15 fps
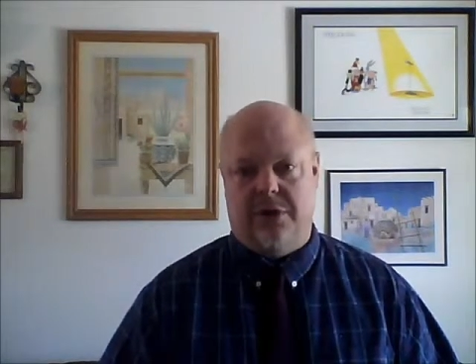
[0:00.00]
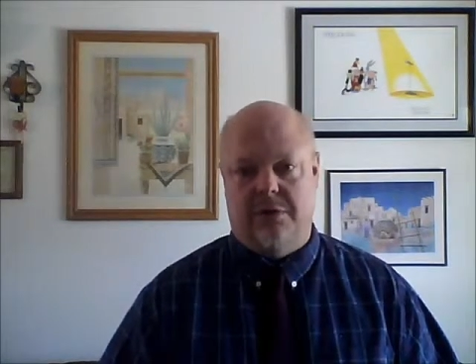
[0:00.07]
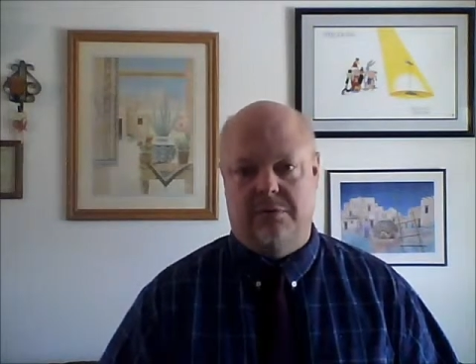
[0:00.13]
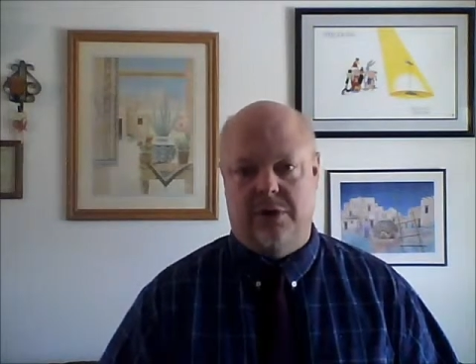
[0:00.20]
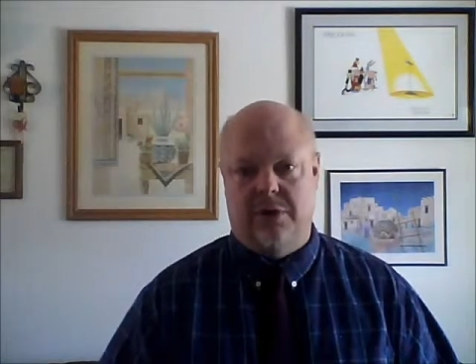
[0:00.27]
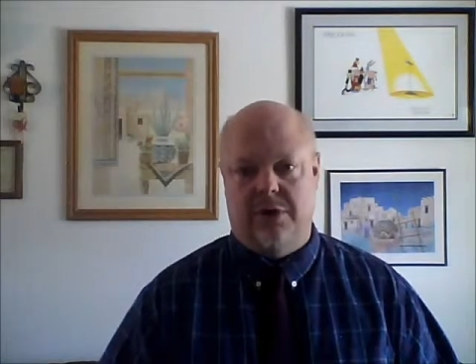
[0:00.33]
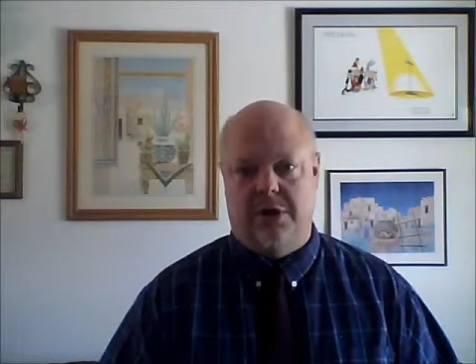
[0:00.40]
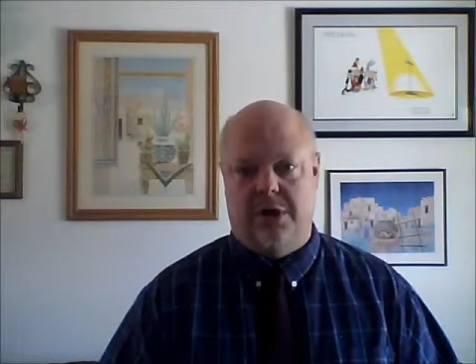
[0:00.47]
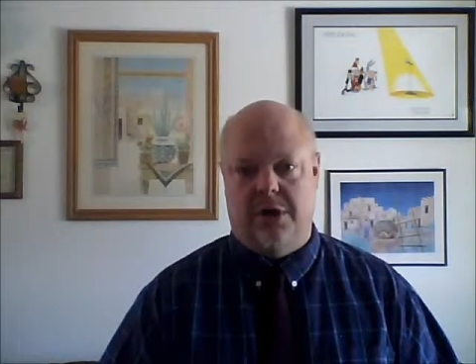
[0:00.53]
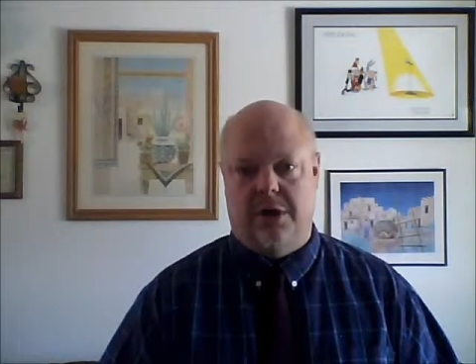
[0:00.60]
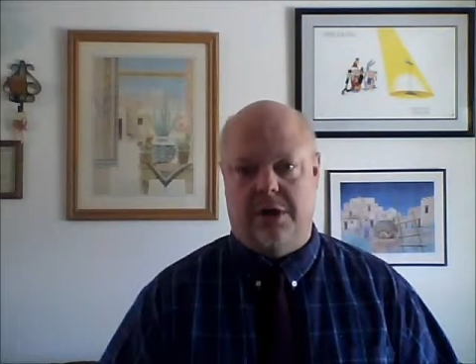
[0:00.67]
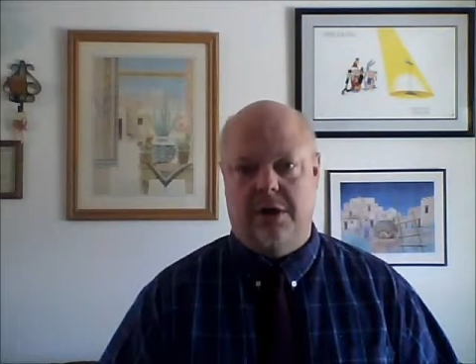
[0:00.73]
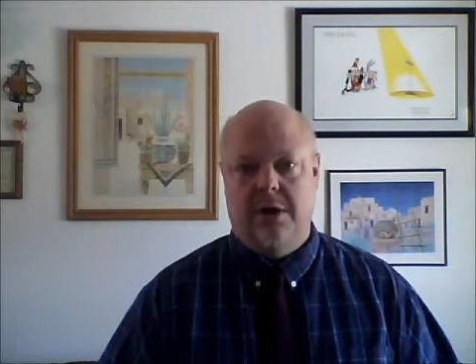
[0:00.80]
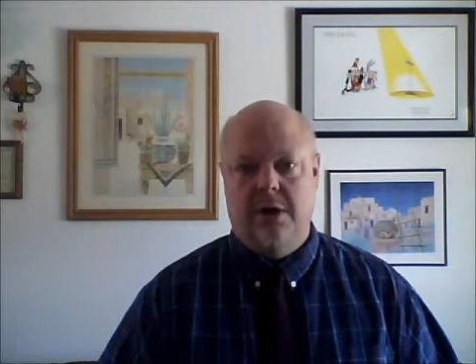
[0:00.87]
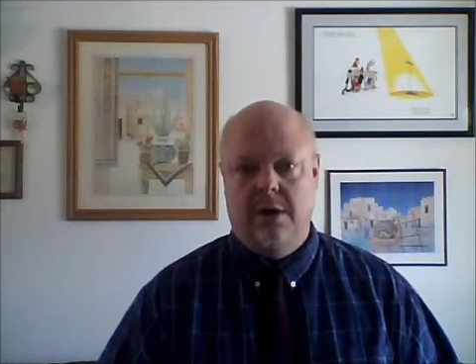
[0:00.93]

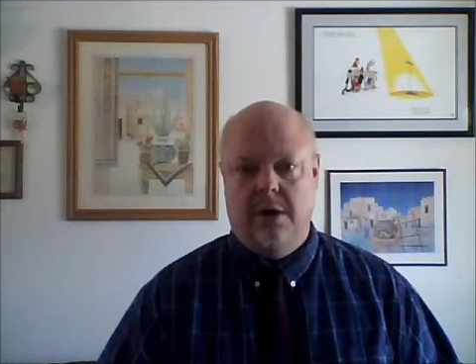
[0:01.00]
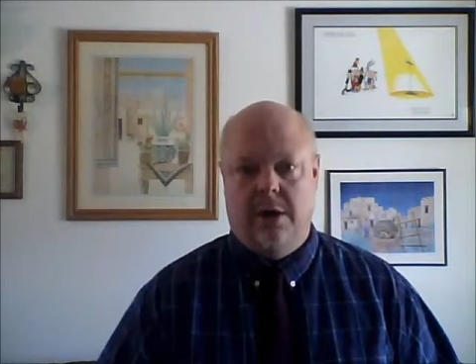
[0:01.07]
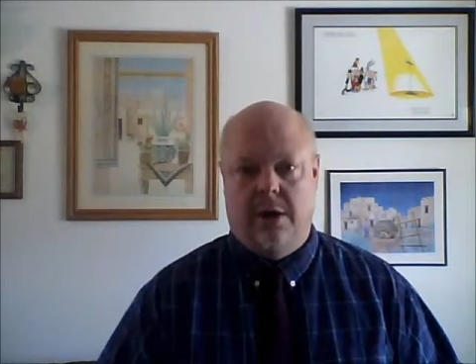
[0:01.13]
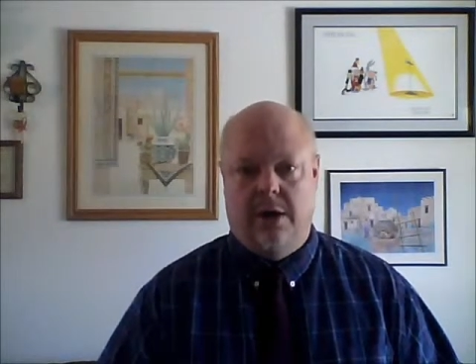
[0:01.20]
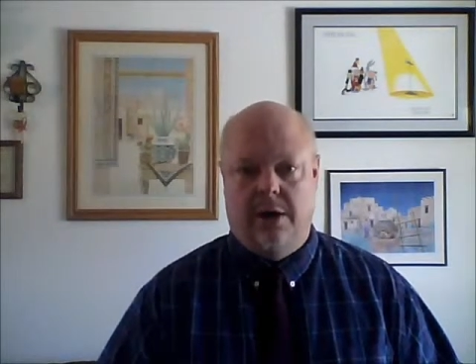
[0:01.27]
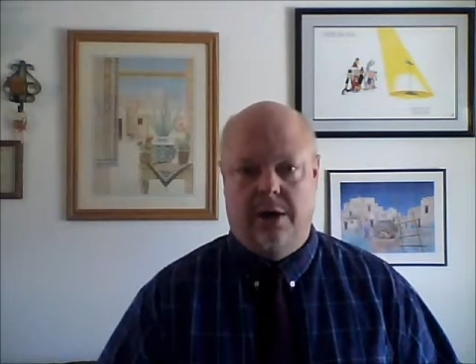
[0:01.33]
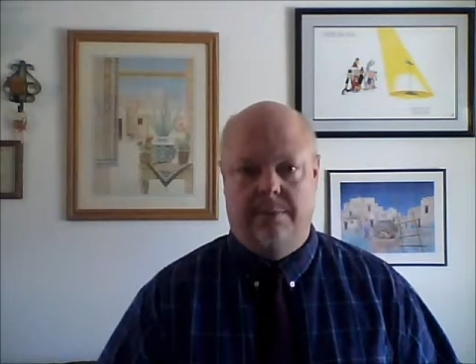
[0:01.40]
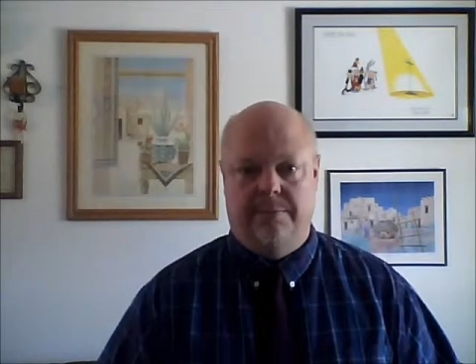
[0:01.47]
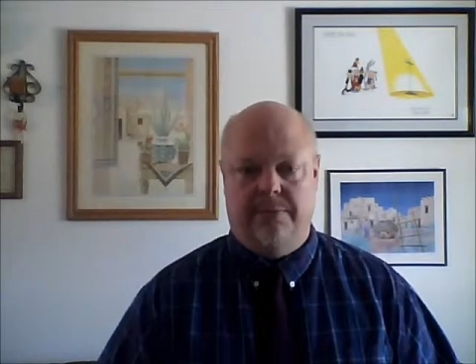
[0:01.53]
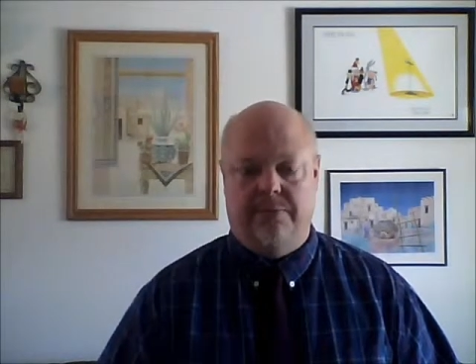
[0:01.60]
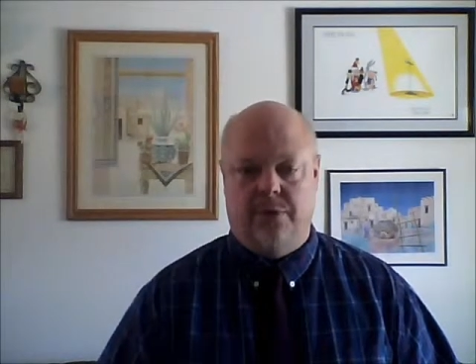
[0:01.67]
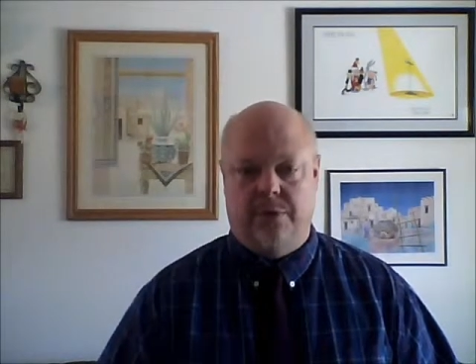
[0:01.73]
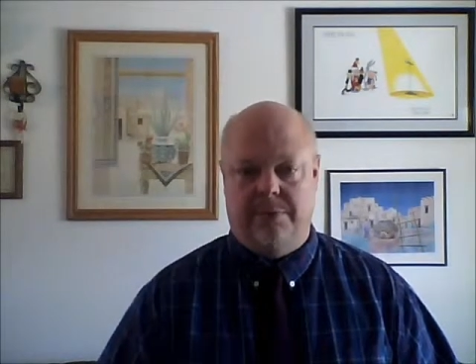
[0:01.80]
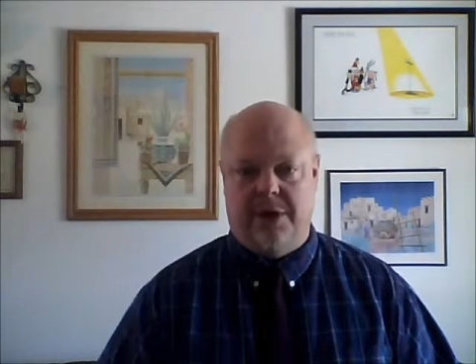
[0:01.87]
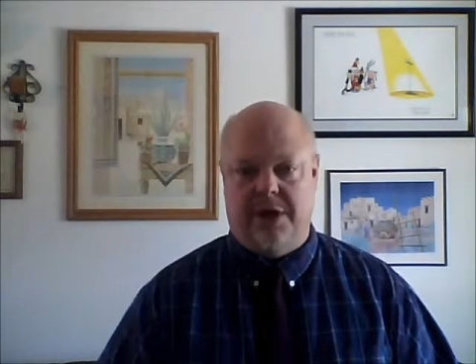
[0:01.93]
community,
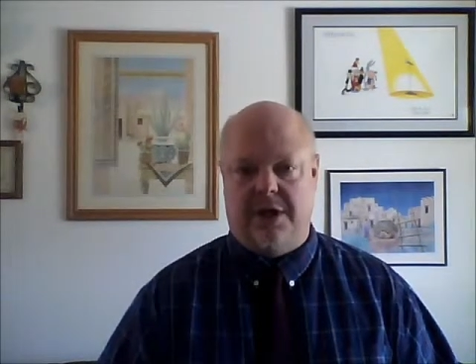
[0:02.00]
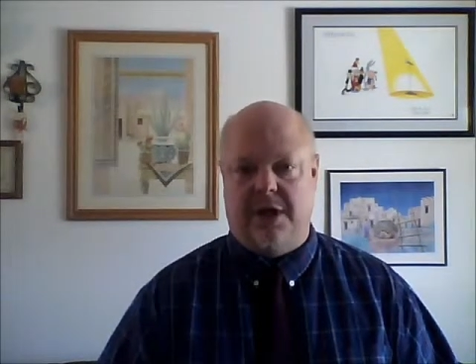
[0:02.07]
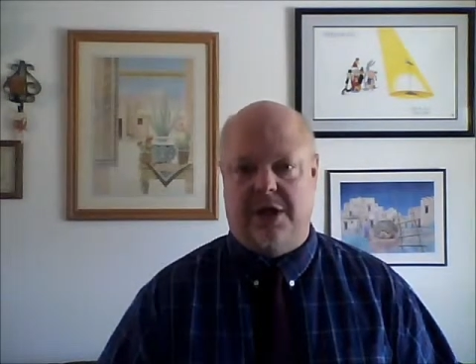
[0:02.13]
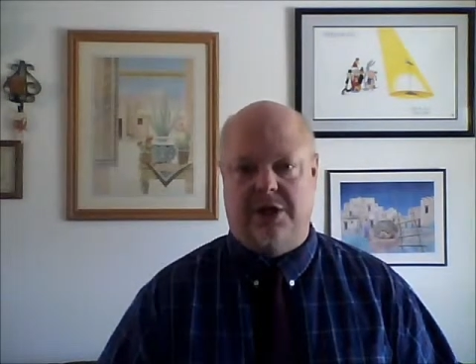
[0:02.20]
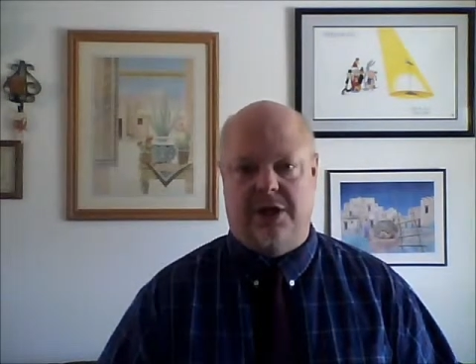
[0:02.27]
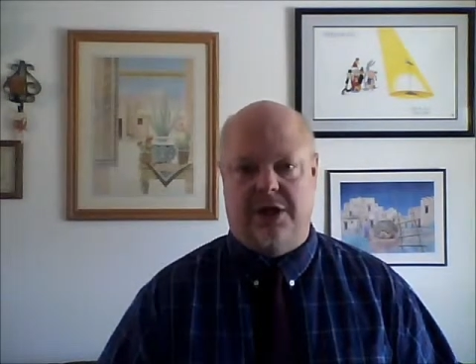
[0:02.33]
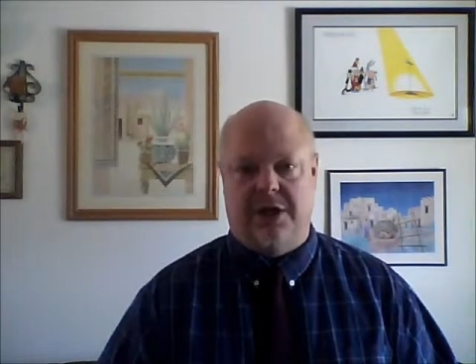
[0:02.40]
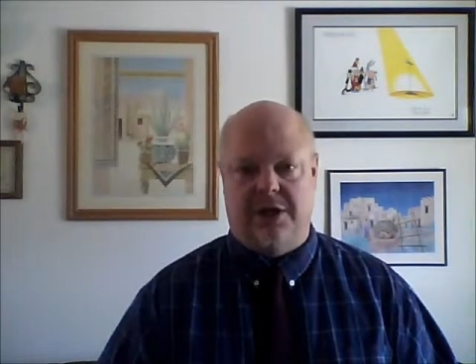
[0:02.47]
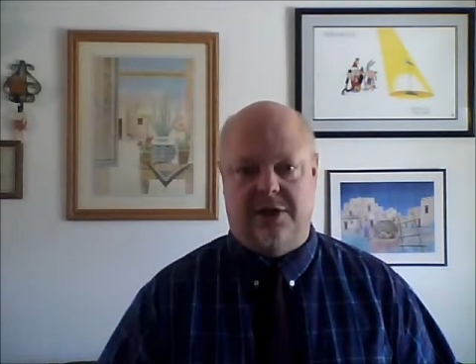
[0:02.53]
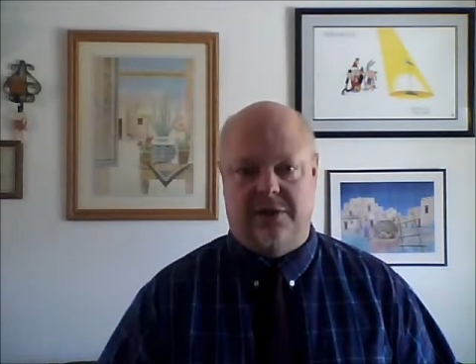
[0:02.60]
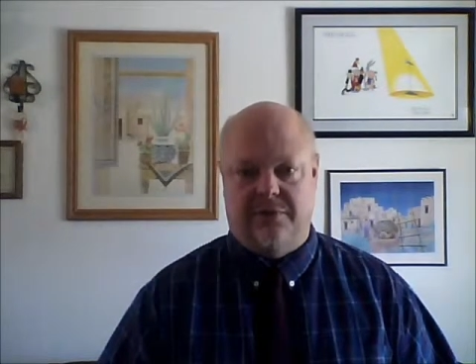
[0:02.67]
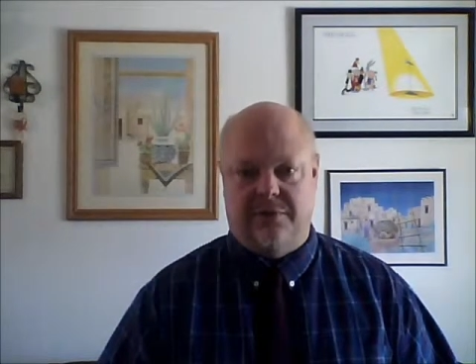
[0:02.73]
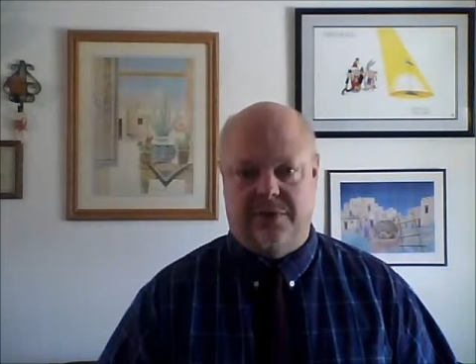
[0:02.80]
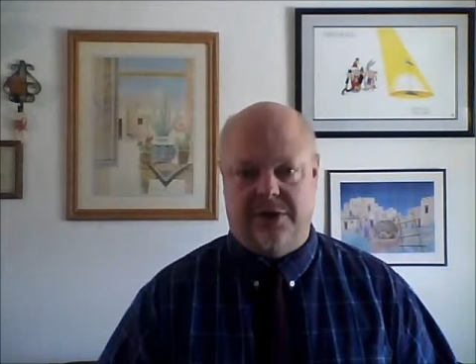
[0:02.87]
performing EKGs and